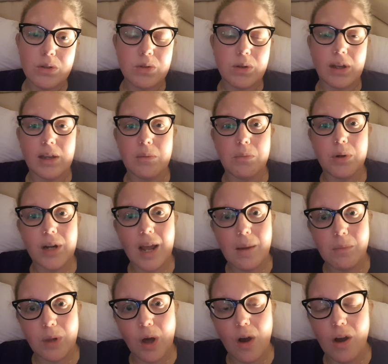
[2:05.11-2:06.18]
So I can put
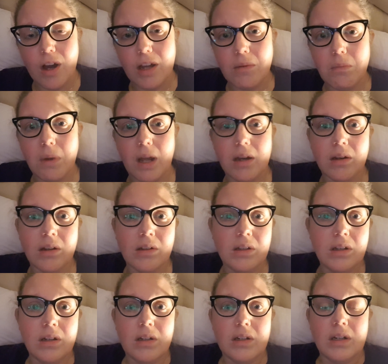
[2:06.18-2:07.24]
EMLA on, but
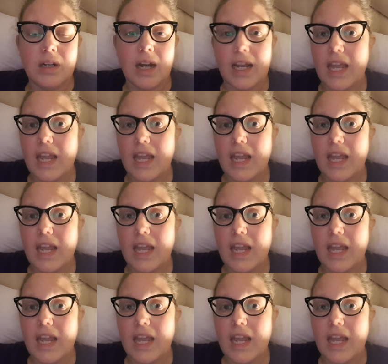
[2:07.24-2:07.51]
I